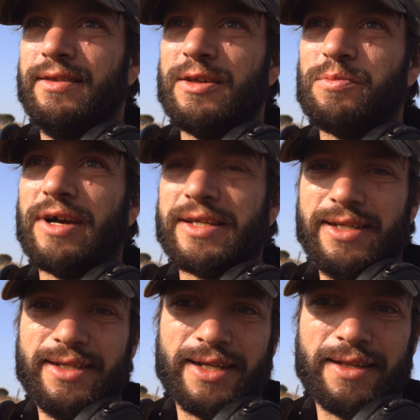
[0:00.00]
their
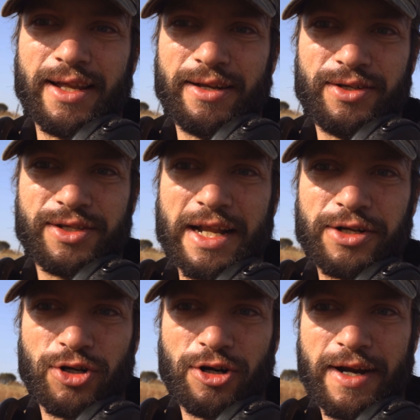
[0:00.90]
presence, and then just kind
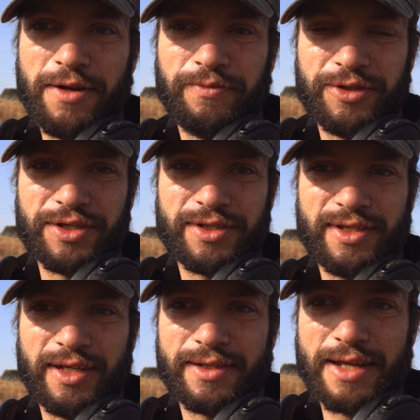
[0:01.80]
of turn around, which
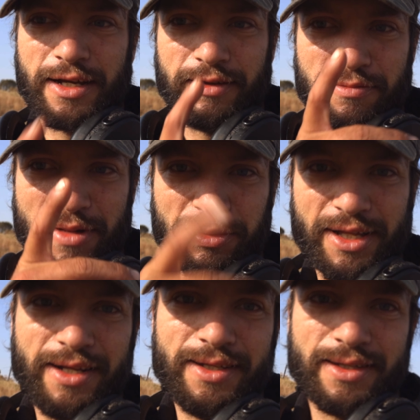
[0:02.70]
is exactly what my
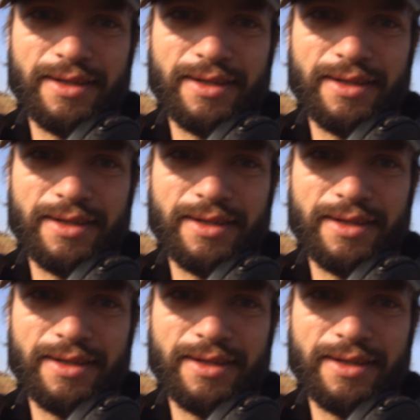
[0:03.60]
plan is.